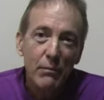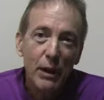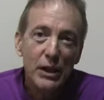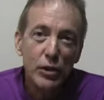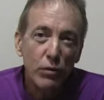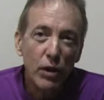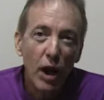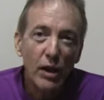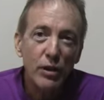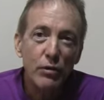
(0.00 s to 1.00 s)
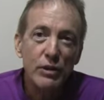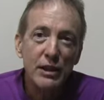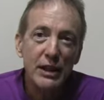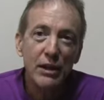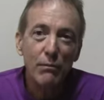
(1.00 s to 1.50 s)
But do not use
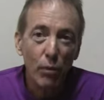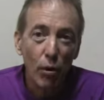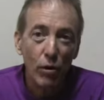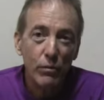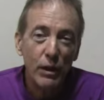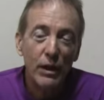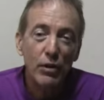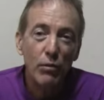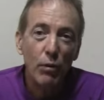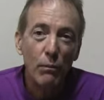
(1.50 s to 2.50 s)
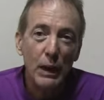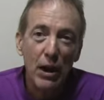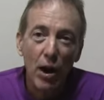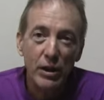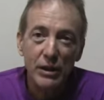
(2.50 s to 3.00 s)
it in a mode where you
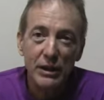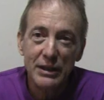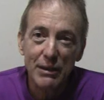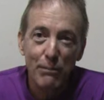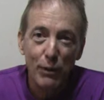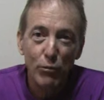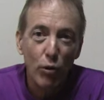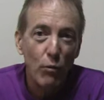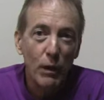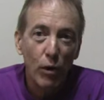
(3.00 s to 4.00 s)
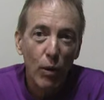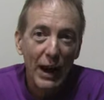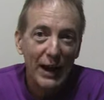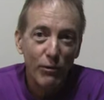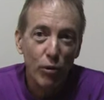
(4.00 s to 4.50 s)
beyond a simple room, a
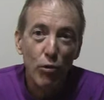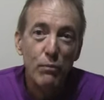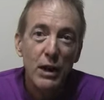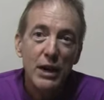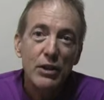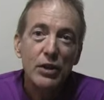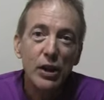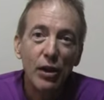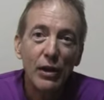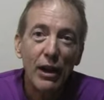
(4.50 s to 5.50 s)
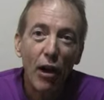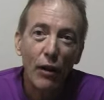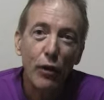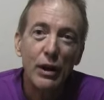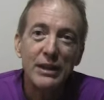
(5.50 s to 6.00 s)
quiet room. You certainly,
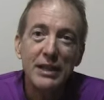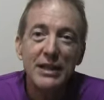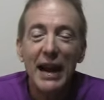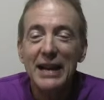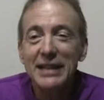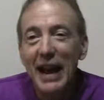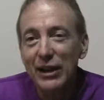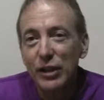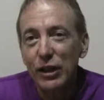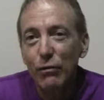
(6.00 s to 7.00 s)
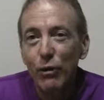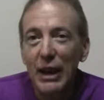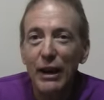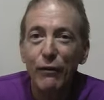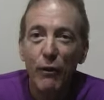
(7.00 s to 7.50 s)
although it is actually
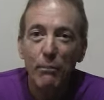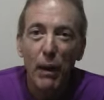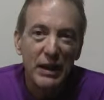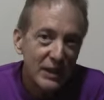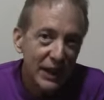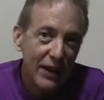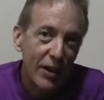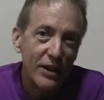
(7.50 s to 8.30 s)
rated for busking